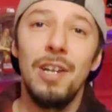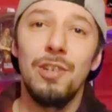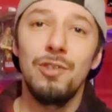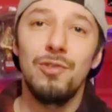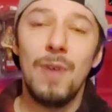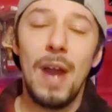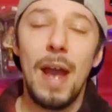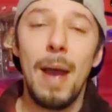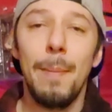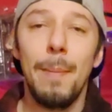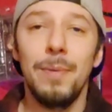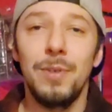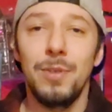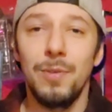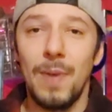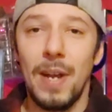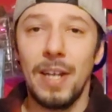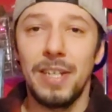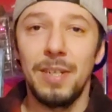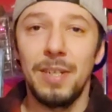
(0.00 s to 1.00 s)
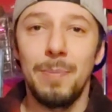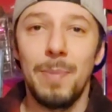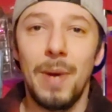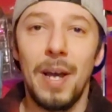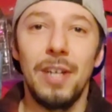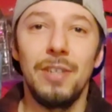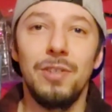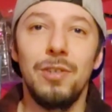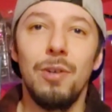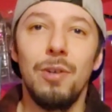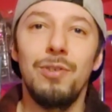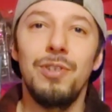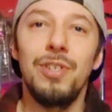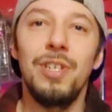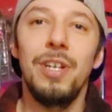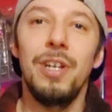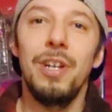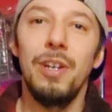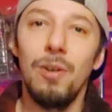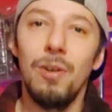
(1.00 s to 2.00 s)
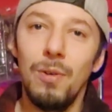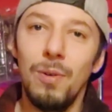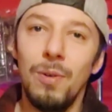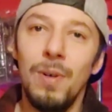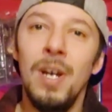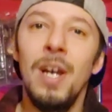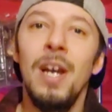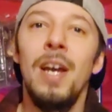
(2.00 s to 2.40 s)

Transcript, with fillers: Trap directed by Toshihiro